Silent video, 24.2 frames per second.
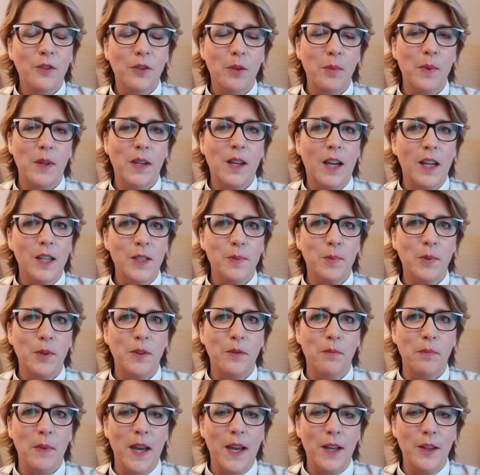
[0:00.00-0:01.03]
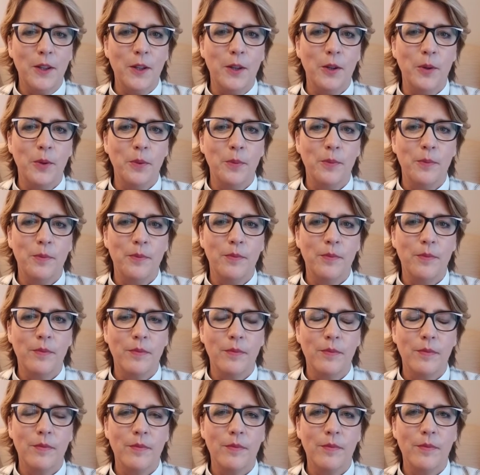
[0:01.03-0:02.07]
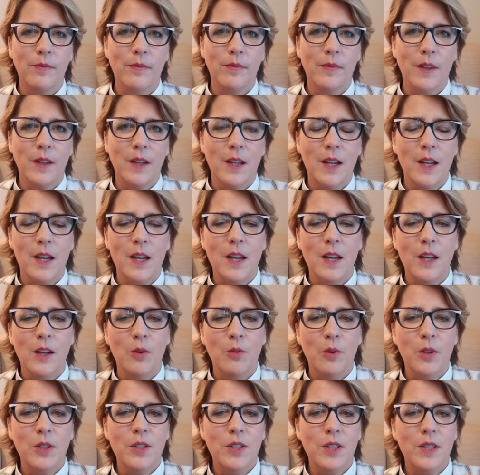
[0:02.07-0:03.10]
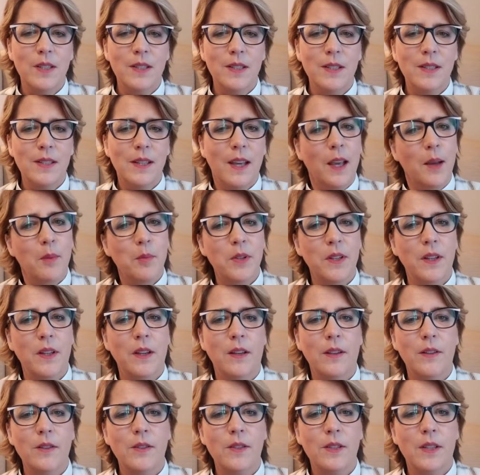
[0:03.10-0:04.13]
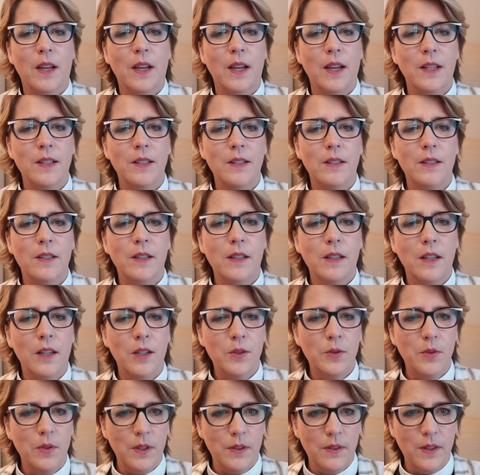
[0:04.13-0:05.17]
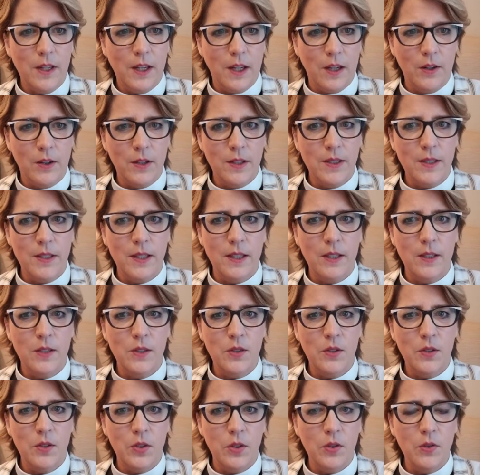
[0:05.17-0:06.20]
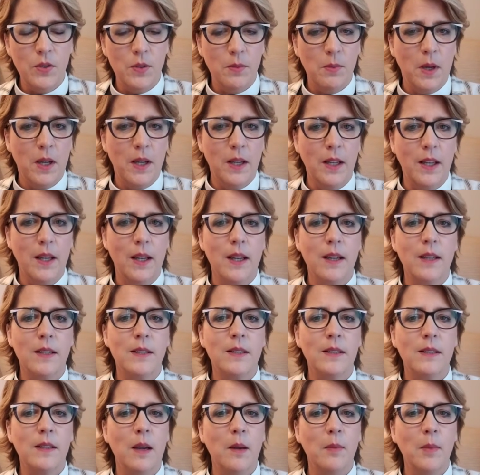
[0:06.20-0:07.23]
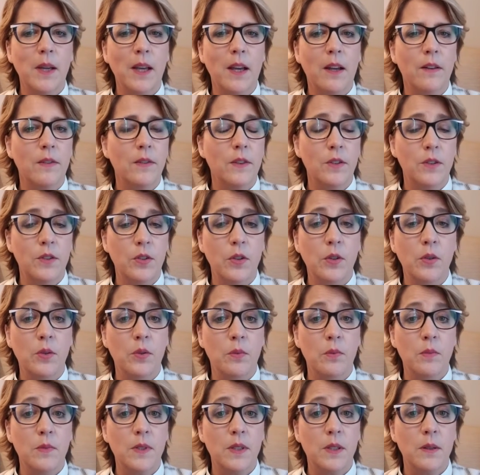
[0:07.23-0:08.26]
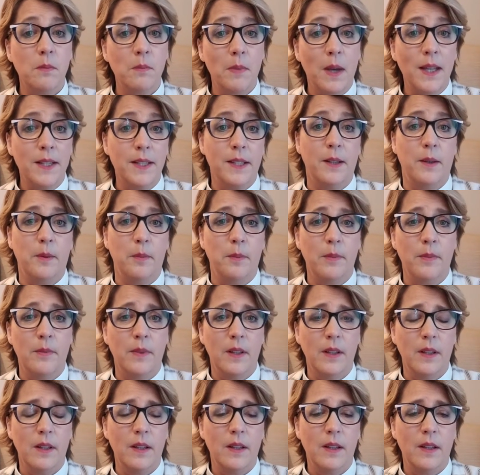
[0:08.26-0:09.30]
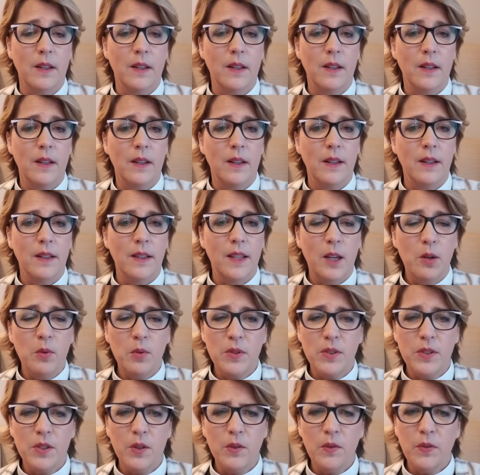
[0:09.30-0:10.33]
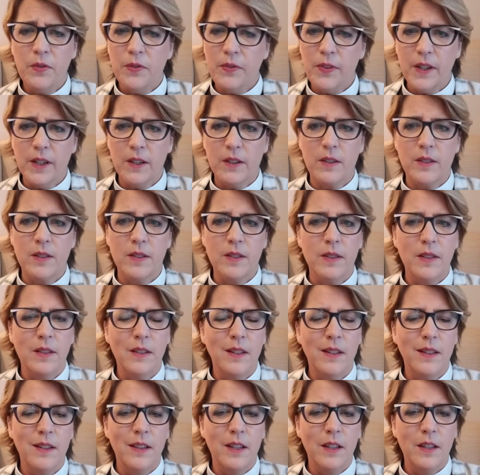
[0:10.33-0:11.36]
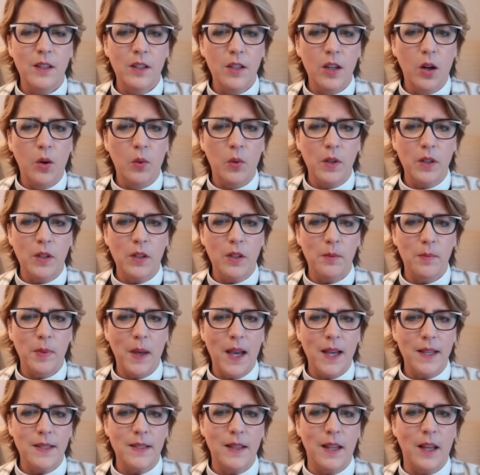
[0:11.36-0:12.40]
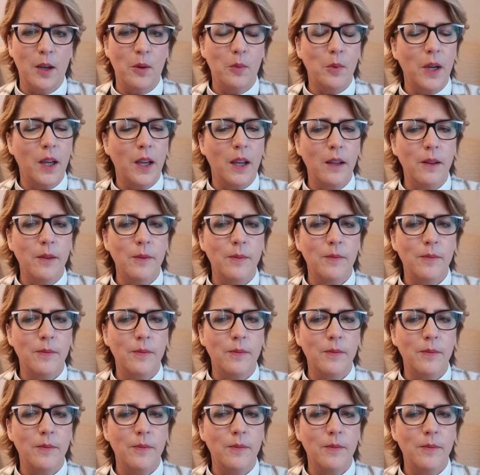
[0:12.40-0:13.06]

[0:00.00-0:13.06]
from the Gospel of Matthew. When Jesus came to the other side, to the country of the Gerasenes, two demoniacs coming out of the tombs met him. They were so fierce that no one could pass that way.